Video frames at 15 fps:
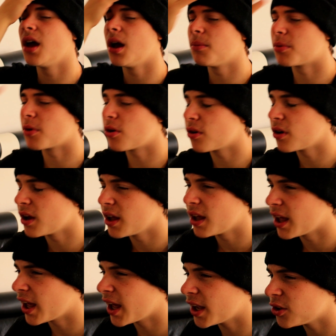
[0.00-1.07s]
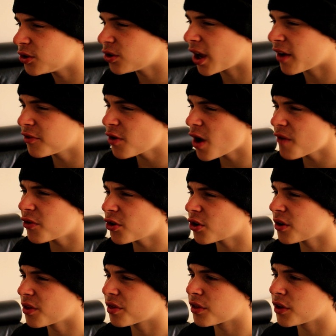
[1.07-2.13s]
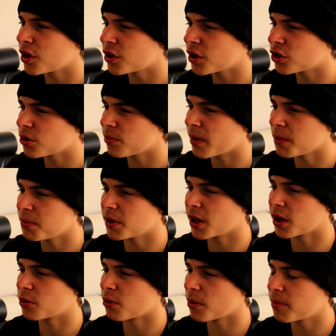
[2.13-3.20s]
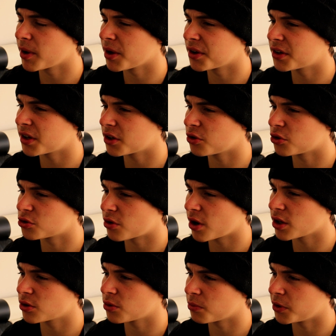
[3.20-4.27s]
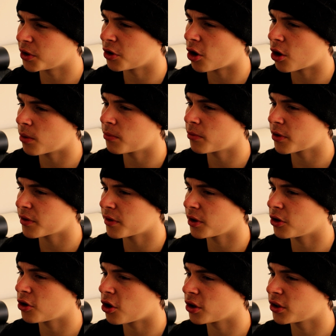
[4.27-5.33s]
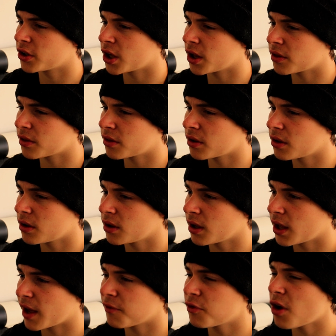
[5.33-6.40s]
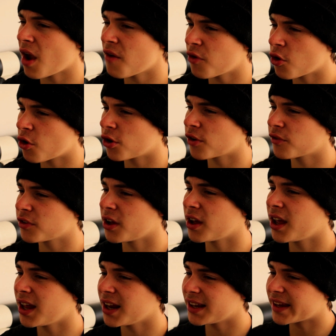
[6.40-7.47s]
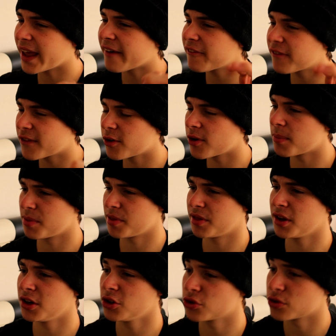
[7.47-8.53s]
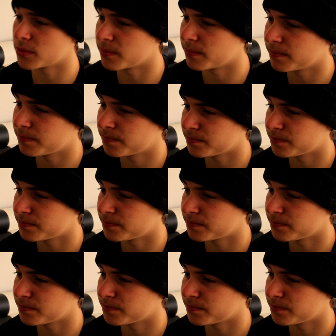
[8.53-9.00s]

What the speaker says: Bro, have you ever considered that you're maybe like gripping it like you're trying to win an arm wrestling contest? Have you ever heard of the death grip syndrome? What?